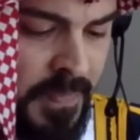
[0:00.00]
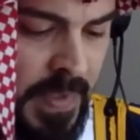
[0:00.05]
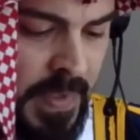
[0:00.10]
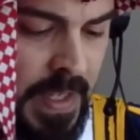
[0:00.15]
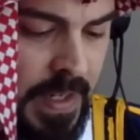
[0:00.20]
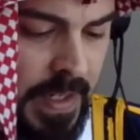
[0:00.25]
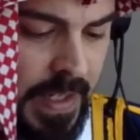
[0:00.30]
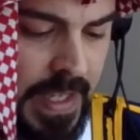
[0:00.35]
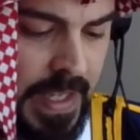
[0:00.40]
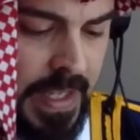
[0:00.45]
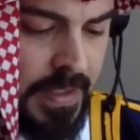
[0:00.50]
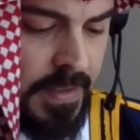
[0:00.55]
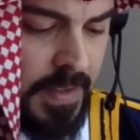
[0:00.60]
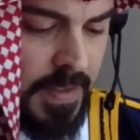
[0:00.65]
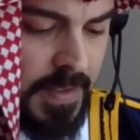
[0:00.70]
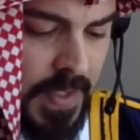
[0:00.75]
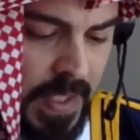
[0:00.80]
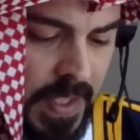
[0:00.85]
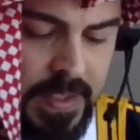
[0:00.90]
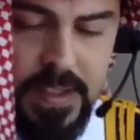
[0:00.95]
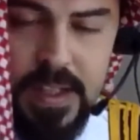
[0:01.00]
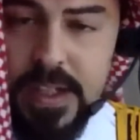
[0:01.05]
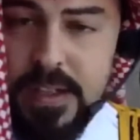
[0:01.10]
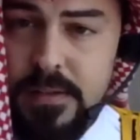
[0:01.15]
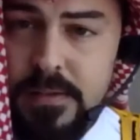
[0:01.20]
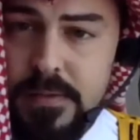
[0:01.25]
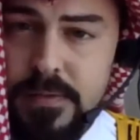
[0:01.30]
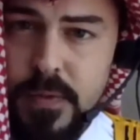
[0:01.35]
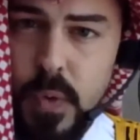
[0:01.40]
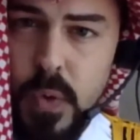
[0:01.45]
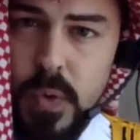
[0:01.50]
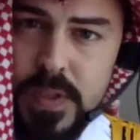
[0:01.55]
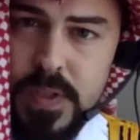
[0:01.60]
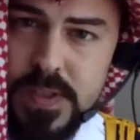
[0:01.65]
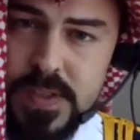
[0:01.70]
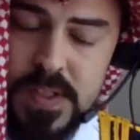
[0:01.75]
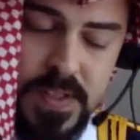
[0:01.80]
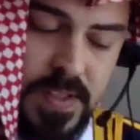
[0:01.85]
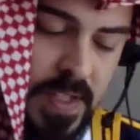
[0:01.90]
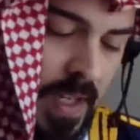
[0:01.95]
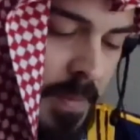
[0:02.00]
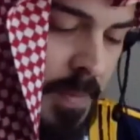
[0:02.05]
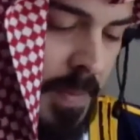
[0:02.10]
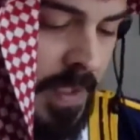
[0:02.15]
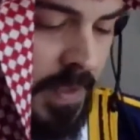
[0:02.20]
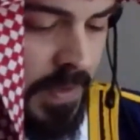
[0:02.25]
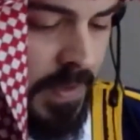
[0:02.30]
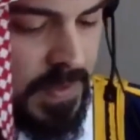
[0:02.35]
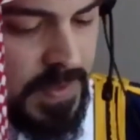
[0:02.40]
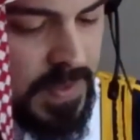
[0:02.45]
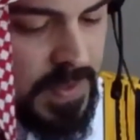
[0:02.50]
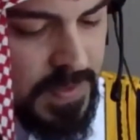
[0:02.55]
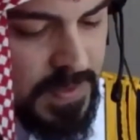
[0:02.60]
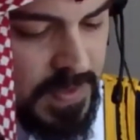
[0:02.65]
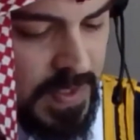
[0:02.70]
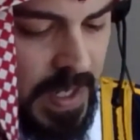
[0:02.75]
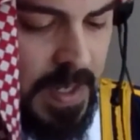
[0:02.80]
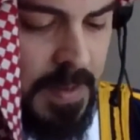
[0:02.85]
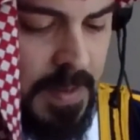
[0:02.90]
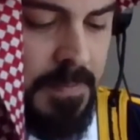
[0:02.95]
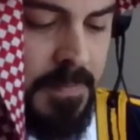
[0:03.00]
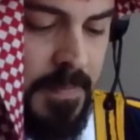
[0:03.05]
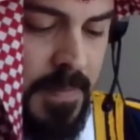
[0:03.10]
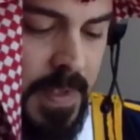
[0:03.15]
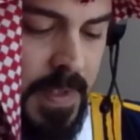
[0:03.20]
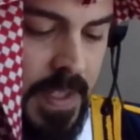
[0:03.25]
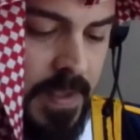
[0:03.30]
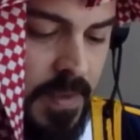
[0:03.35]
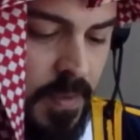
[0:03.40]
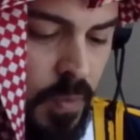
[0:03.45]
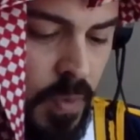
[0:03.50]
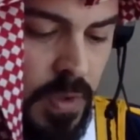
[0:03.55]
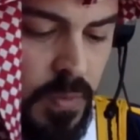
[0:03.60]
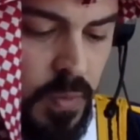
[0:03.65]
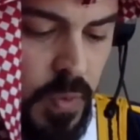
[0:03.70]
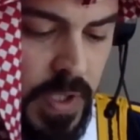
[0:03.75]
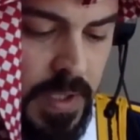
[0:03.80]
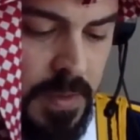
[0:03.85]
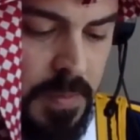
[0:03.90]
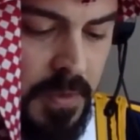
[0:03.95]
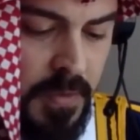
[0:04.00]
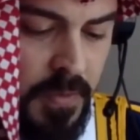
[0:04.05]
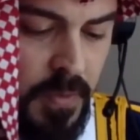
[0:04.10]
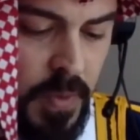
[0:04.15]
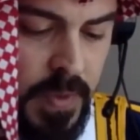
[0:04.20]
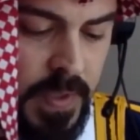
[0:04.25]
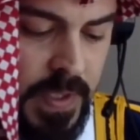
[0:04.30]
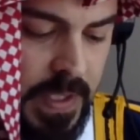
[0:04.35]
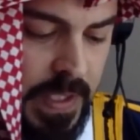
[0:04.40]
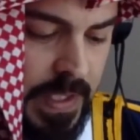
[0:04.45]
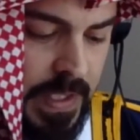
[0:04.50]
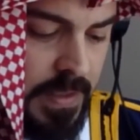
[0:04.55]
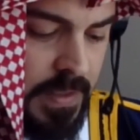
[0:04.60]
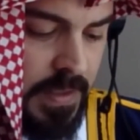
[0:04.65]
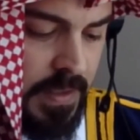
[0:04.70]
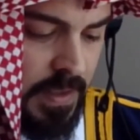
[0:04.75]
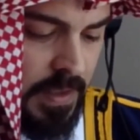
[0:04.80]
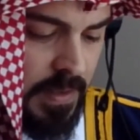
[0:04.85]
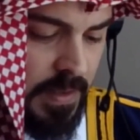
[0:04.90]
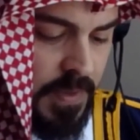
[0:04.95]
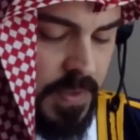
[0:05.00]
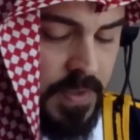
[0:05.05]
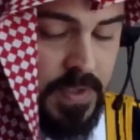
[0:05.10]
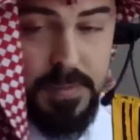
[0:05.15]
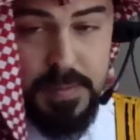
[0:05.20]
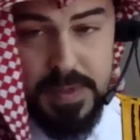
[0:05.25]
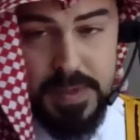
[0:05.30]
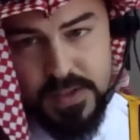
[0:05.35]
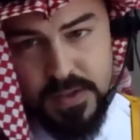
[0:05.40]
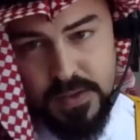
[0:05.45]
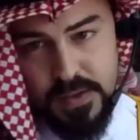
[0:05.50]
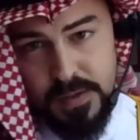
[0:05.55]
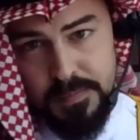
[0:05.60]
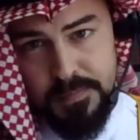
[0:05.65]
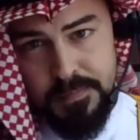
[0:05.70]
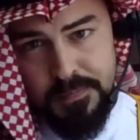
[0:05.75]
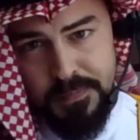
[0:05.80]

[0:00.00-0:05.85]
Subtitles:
And again, the deadline for this assignment is the same as 1 week before the end of the semester.